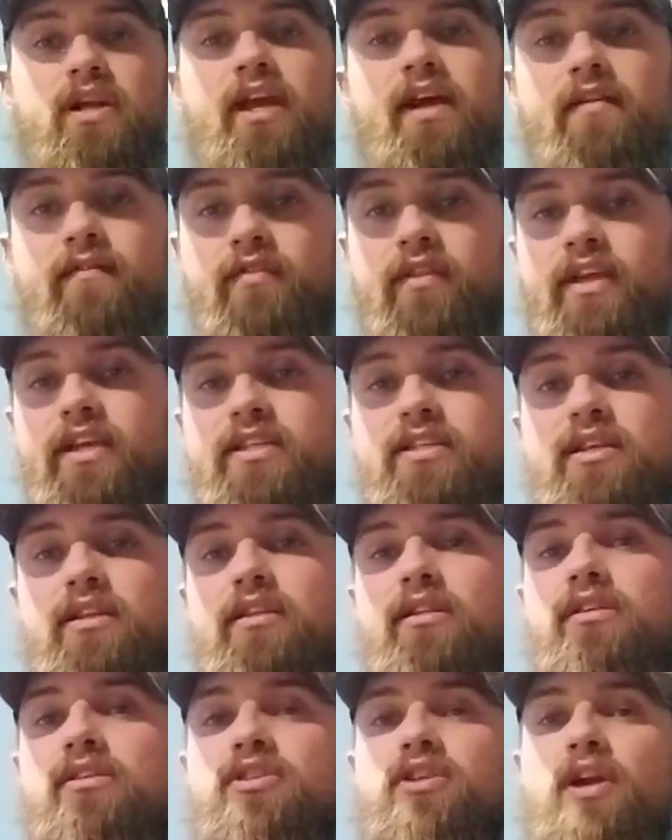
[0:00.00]
We're going to have
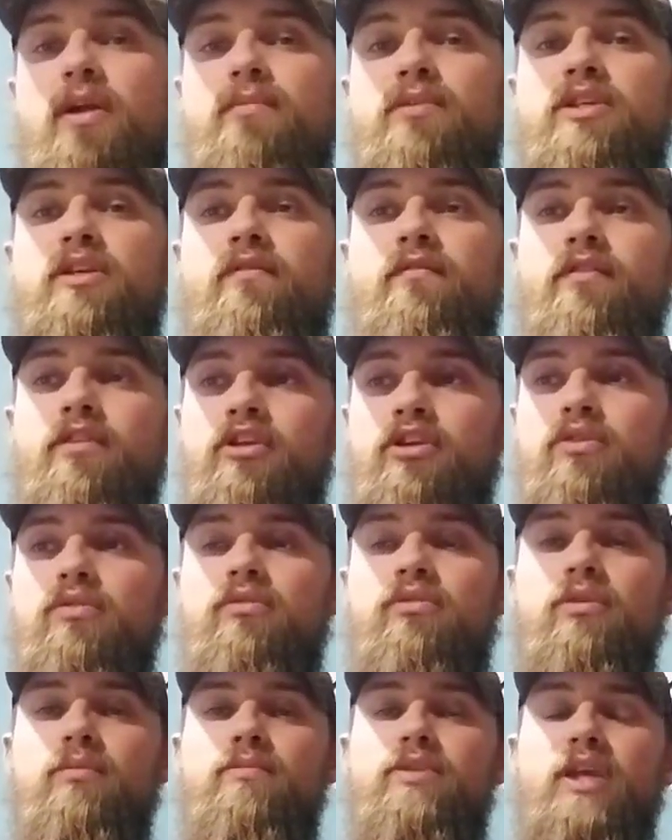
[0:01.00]
links in the description for
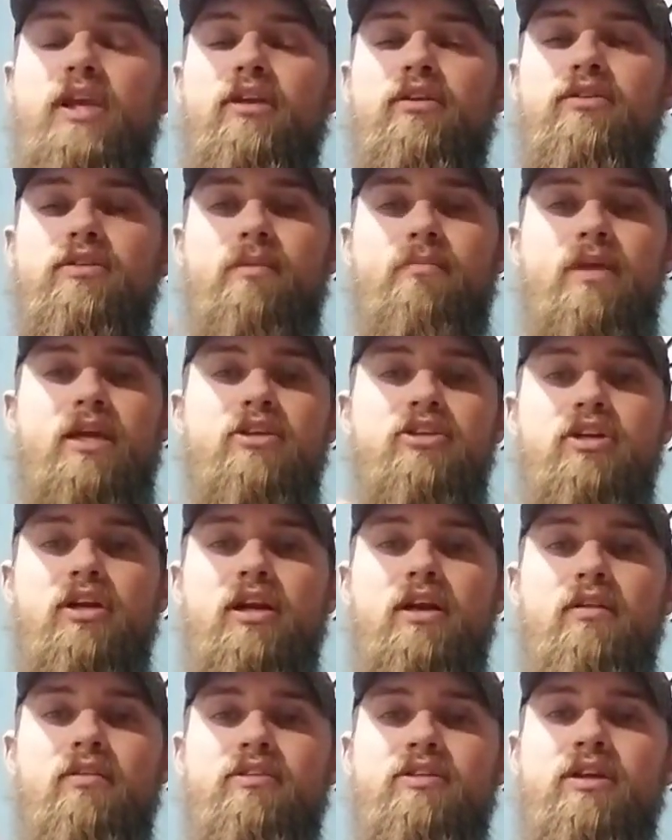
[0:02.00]
the YouTube channels. I'm
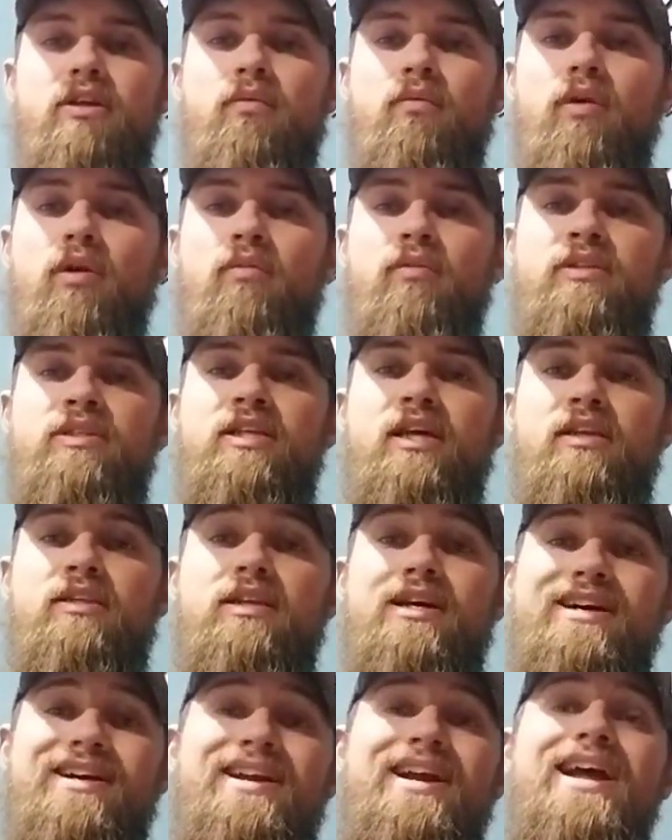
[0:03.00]
not sure how it's going to work with
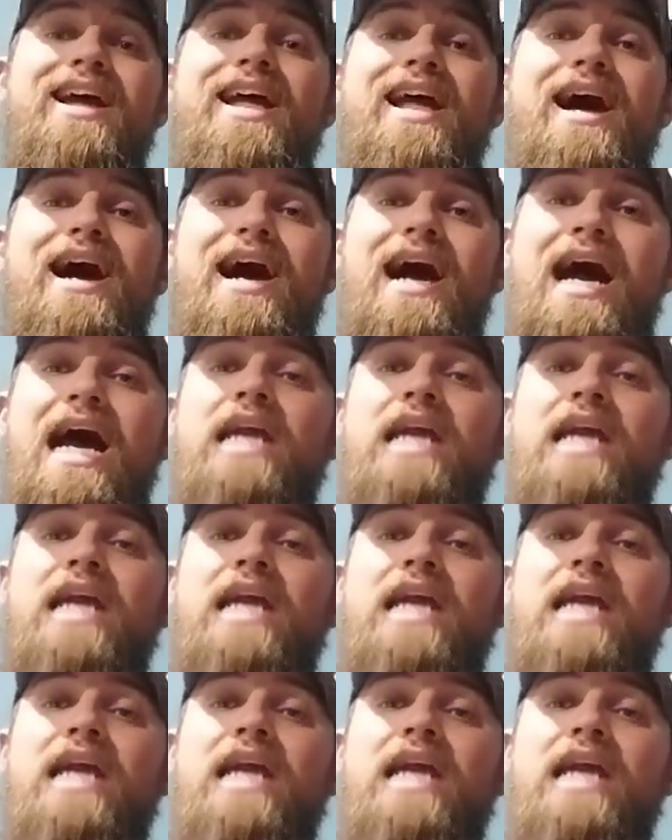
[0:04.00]
TikTok.